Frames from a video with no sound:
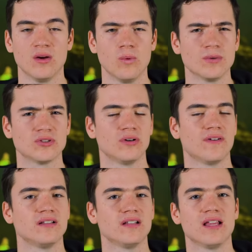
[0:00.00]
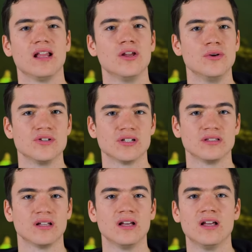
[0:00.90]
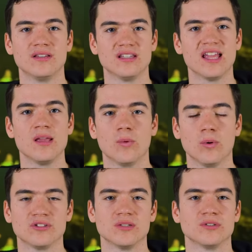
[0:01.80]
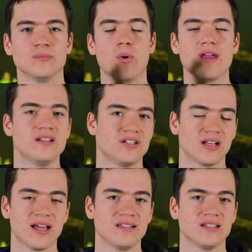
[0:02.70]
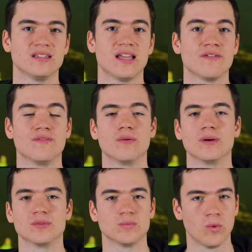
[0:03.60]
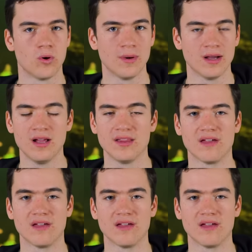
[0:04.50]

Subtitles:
We were sort of under the illusion that the deep water was more insulated, therefore it was warmer,